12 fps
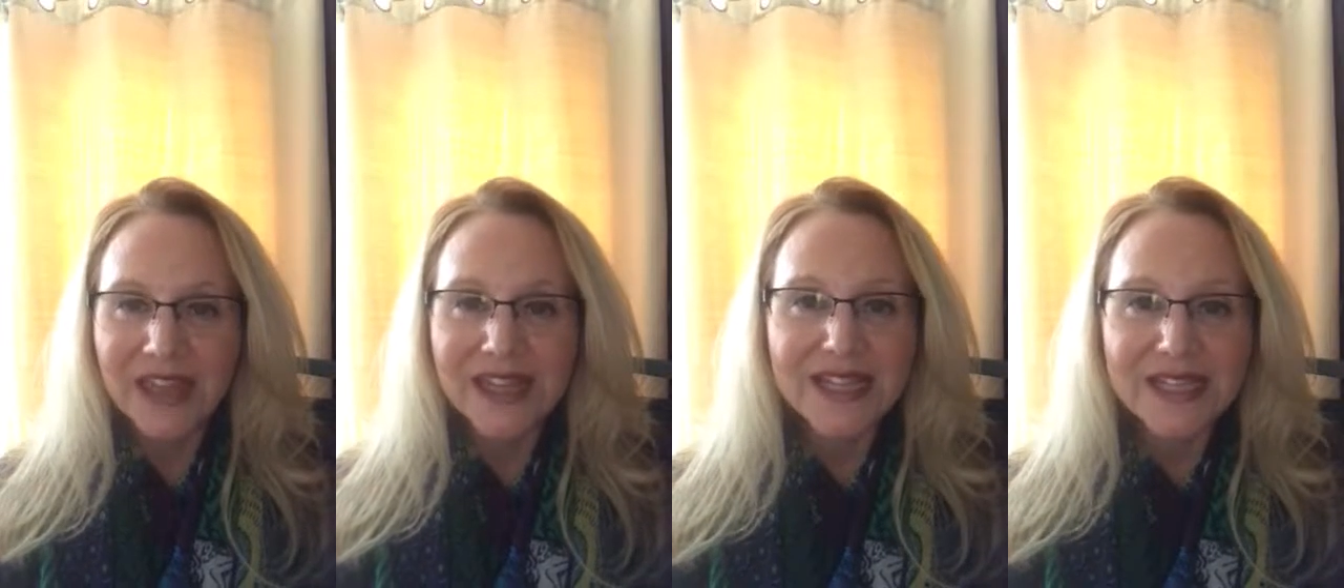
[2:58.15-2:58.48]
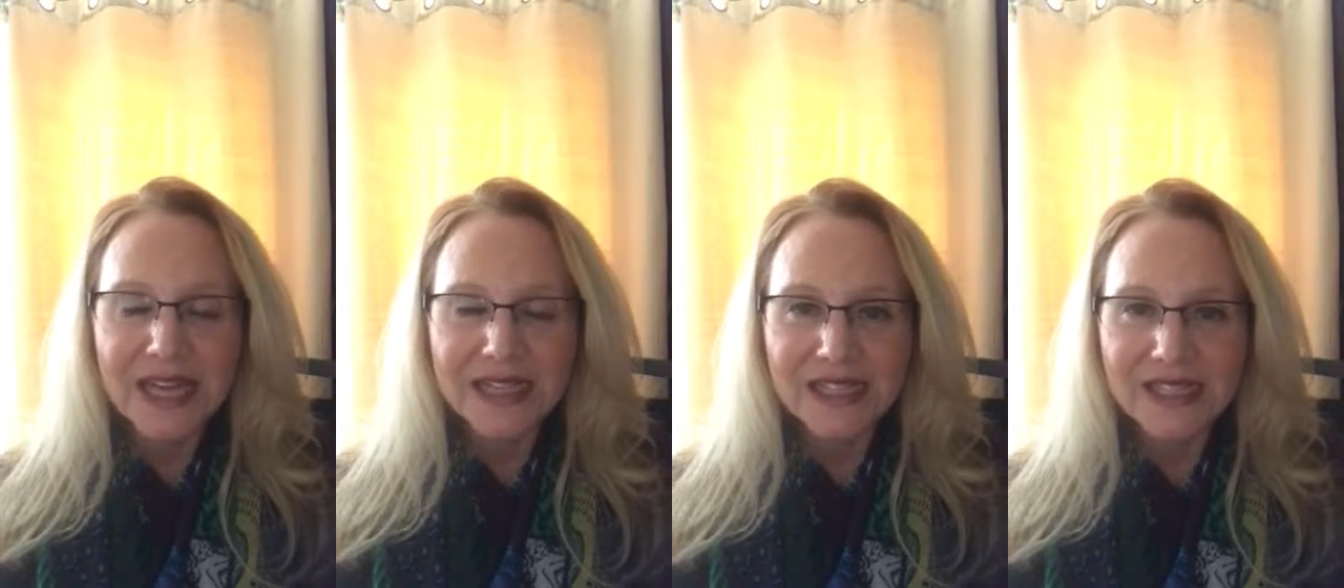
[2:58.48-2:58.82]

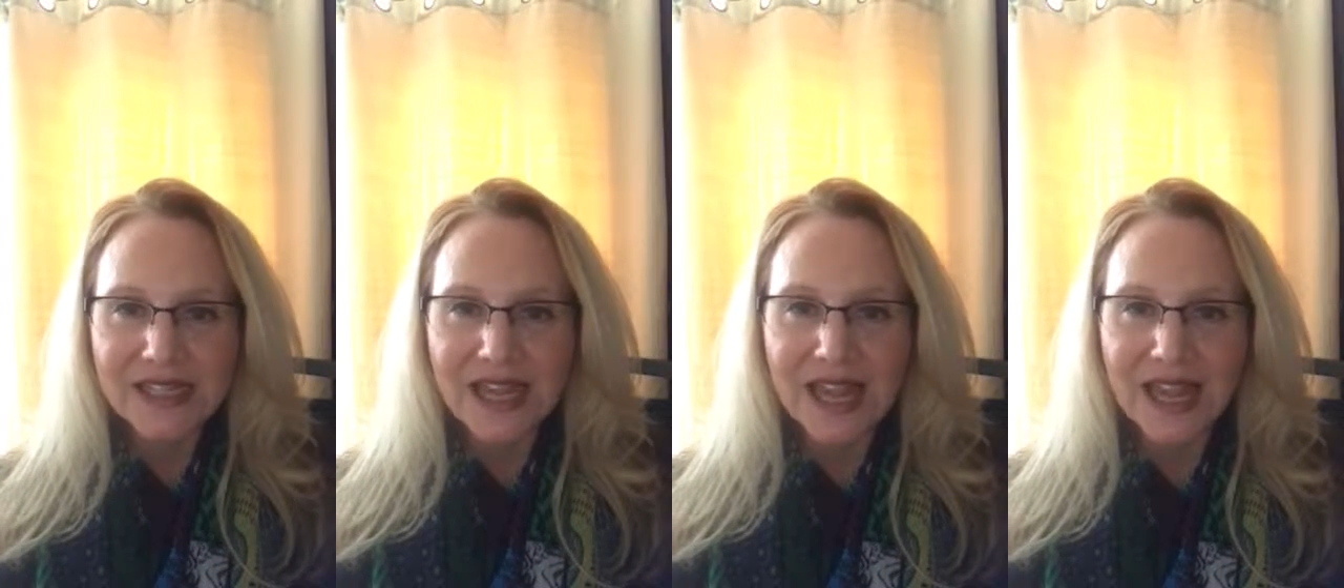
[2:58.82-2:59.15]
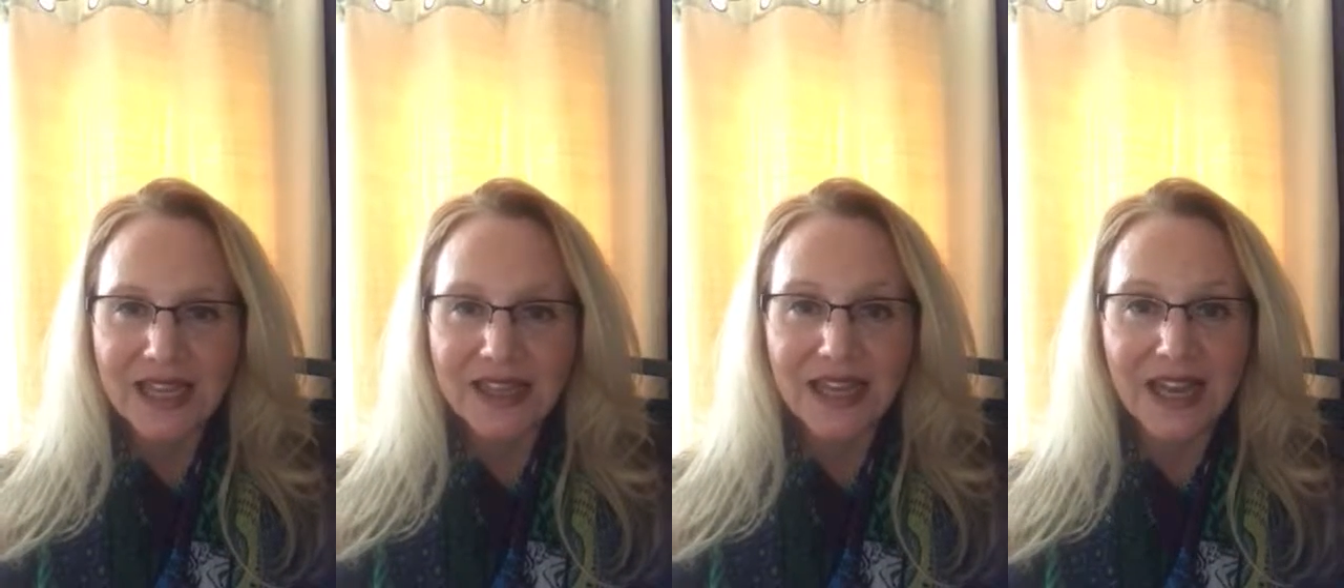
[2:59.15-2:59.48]
That's not to
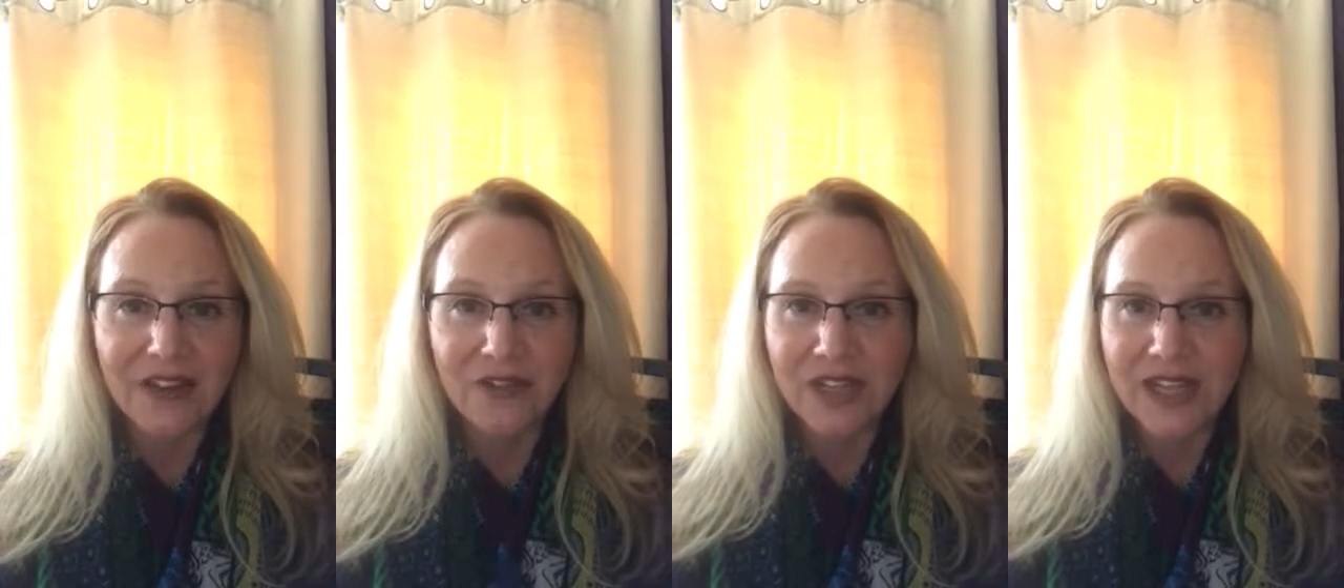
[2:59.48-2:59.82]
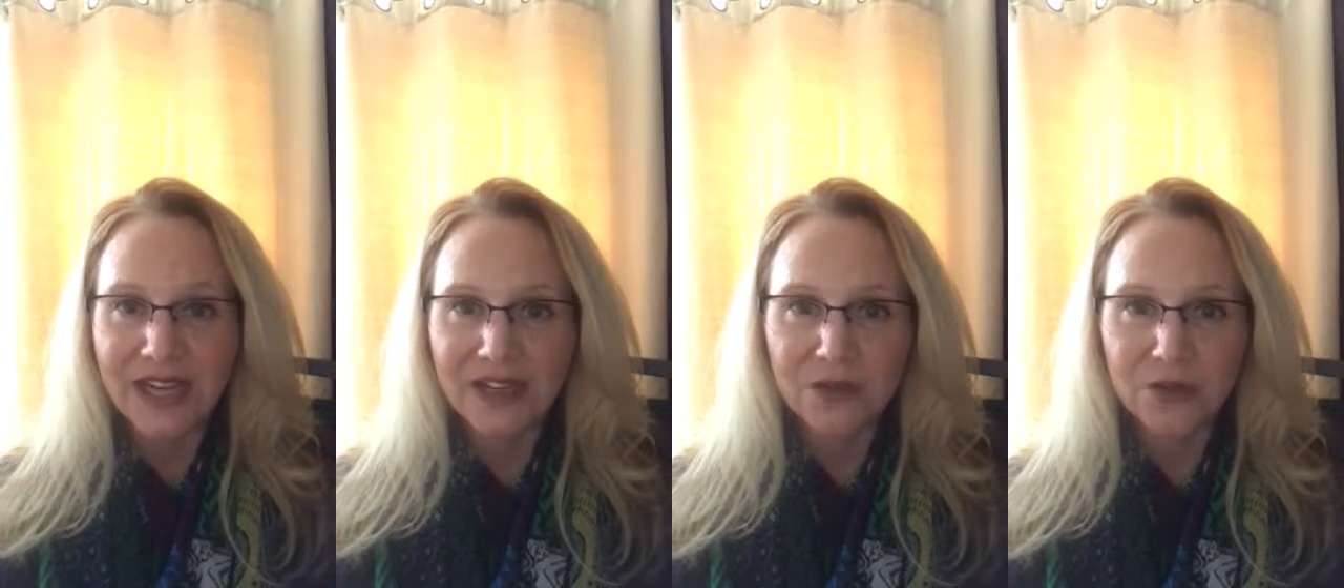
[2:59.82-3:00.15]
say that every
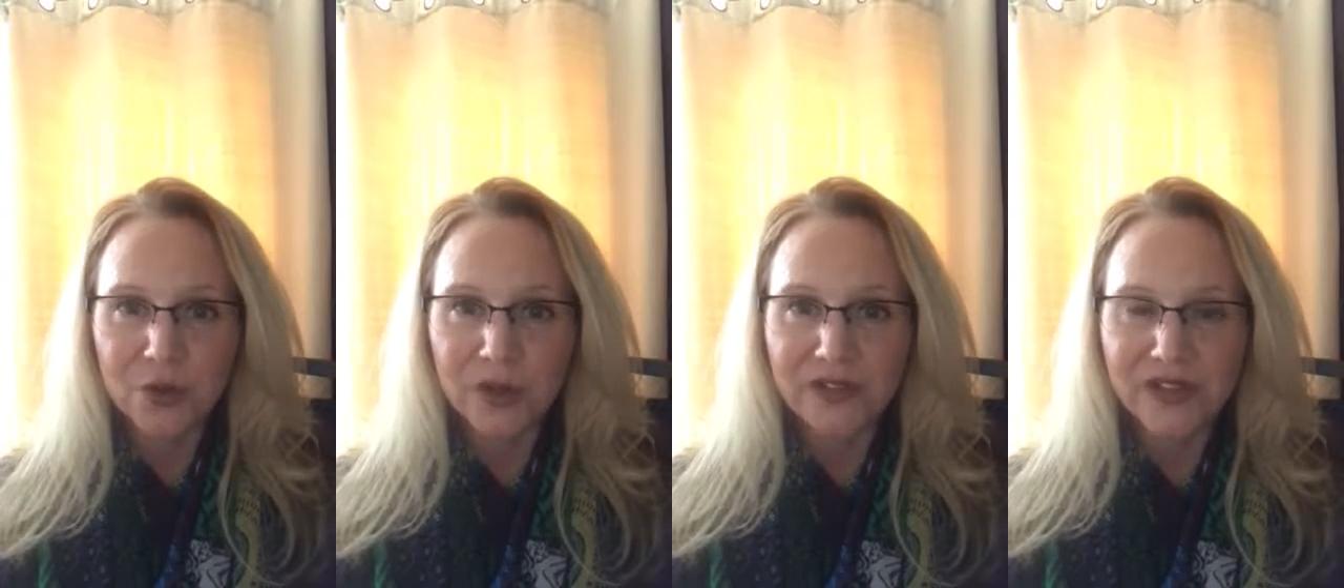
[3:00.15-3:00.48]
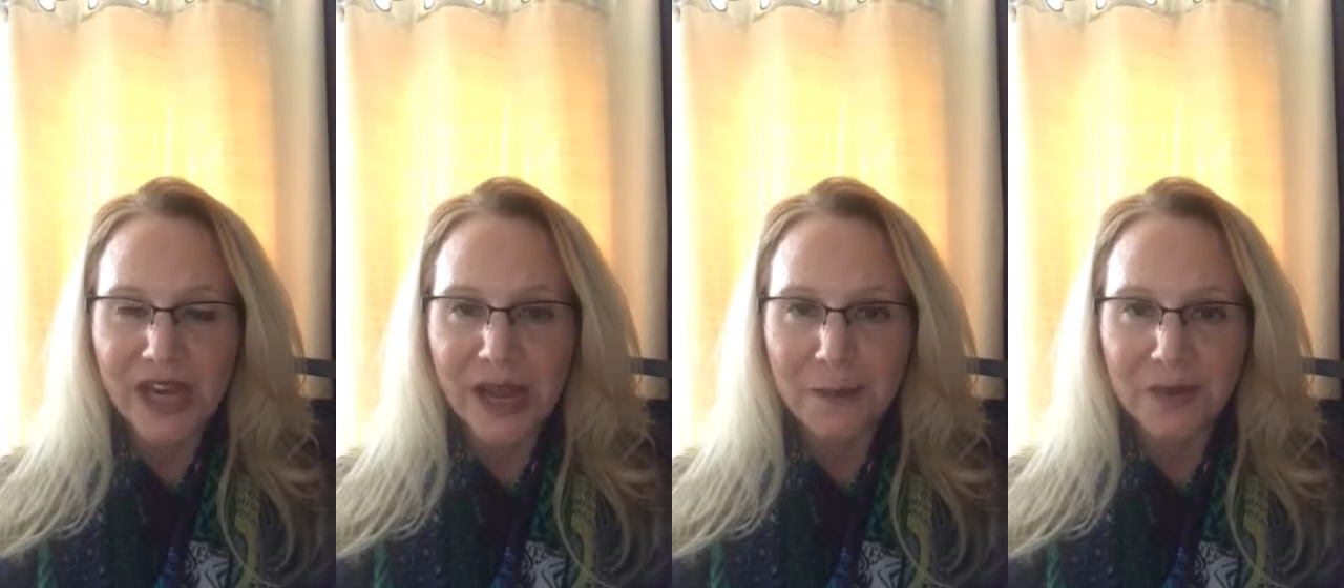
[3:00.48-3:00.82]
K through 12
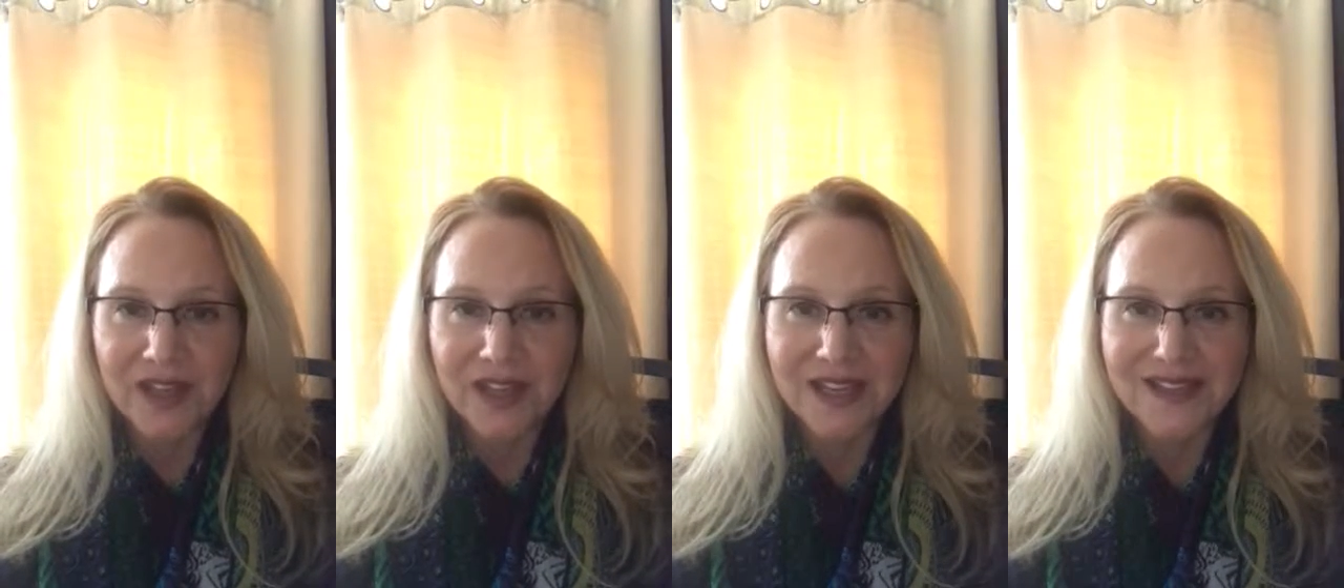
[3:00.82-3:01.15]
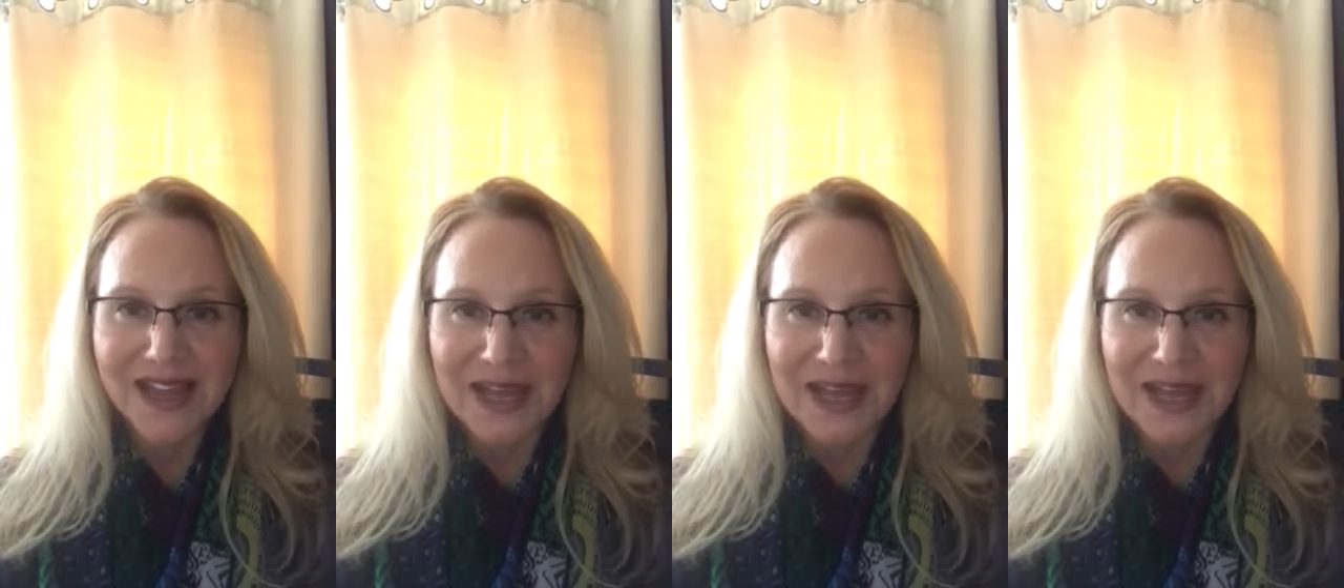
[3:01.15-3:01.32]
topic is